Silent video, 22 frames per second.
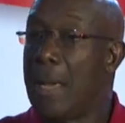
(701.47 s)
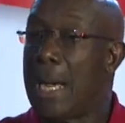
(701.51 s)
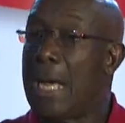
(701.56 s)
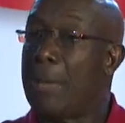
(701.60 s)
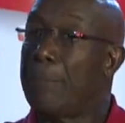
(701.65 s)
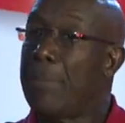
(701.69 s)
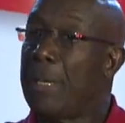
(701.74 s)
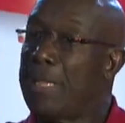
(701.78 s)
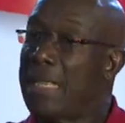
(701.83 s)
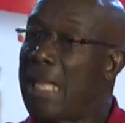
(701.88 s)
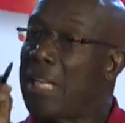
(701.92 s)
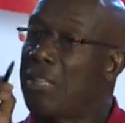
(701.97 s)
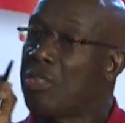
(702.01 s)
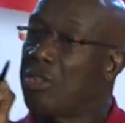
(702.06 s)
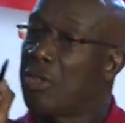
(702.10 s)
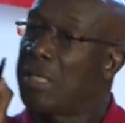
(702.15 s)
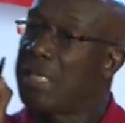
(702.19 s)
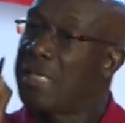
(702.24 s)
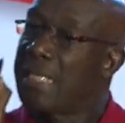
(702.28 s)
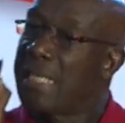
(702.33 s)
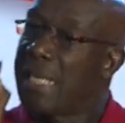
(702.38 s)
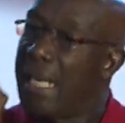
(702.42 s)
But that
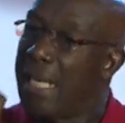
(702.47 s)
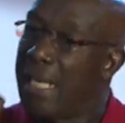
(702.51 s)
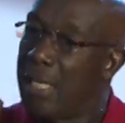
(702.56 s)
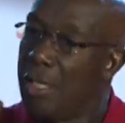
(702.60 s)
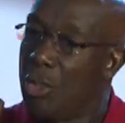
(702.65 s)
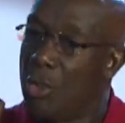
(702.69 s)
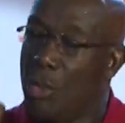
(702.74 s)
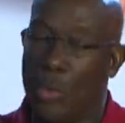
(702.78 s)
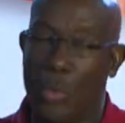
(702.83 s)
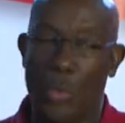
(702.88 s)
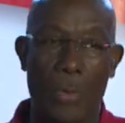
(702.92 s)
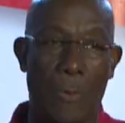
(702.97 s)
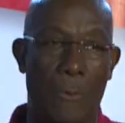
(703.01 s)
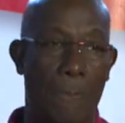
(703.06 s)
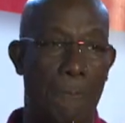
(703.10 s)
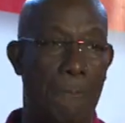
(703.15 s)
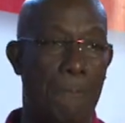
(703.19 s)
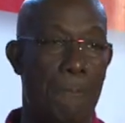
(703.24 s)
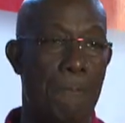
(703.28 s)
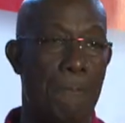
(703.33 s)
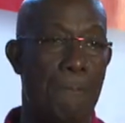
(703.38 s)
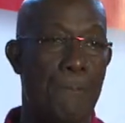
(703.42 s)
should tell you
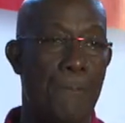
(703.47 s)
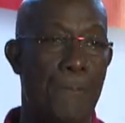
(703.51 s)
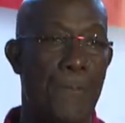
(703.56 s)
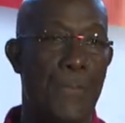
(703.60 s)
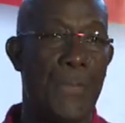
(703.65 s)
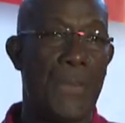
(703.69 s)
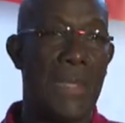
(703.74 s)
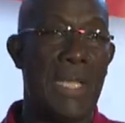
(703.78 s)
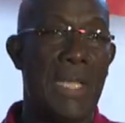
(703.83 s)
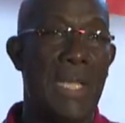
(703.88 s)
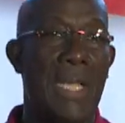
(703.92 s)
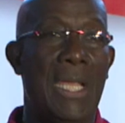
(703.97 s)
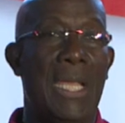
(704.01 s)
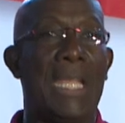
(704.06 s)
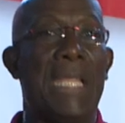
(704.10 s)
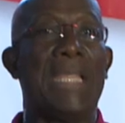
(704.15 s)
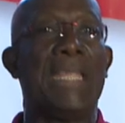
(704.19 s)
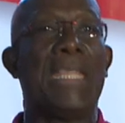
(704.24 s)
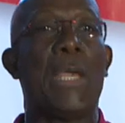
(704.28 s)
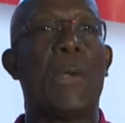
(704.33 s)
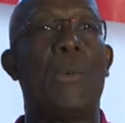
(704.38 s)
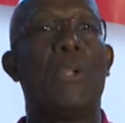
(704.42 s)

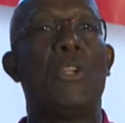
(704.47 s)
they will